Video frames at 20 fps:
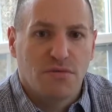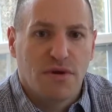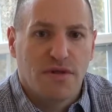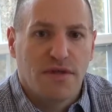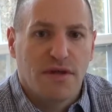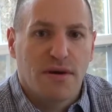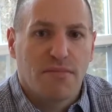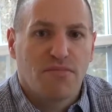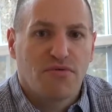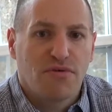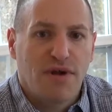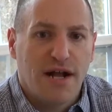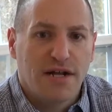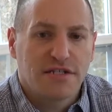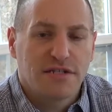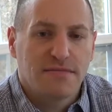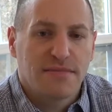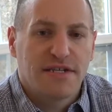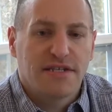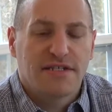within
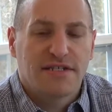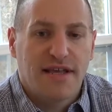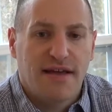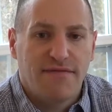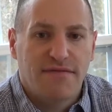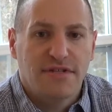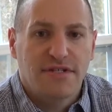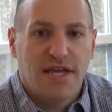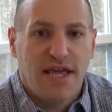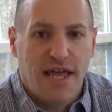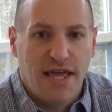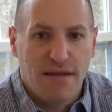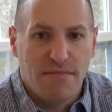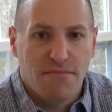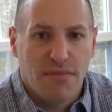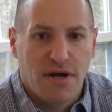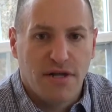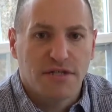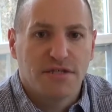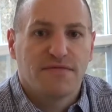approximately 7 to 8
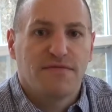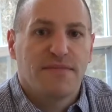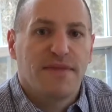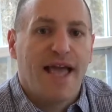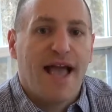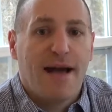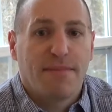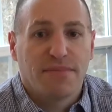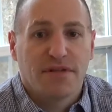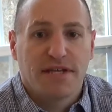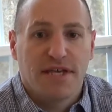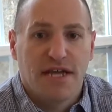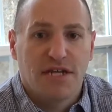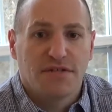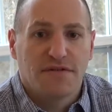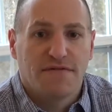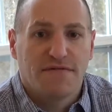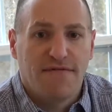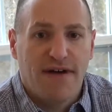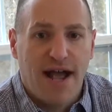months from the
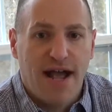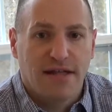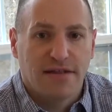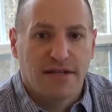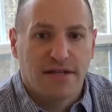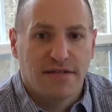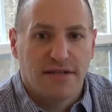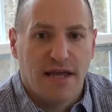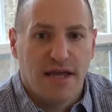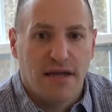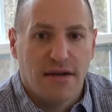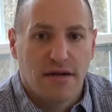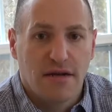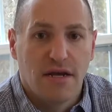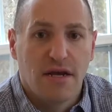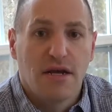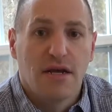application filing date,